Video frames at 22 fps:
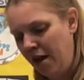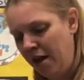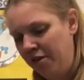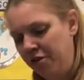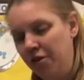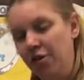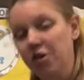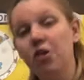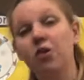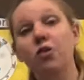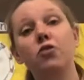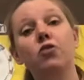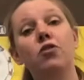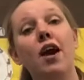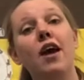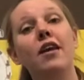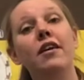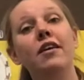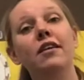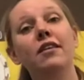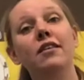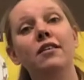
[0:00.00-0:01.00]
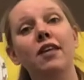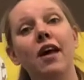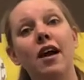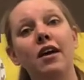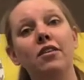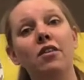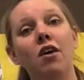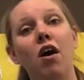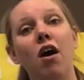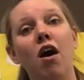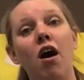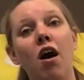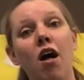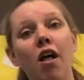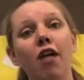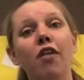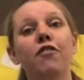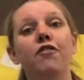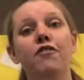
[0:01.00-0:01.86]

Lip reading: So you're trying to collect all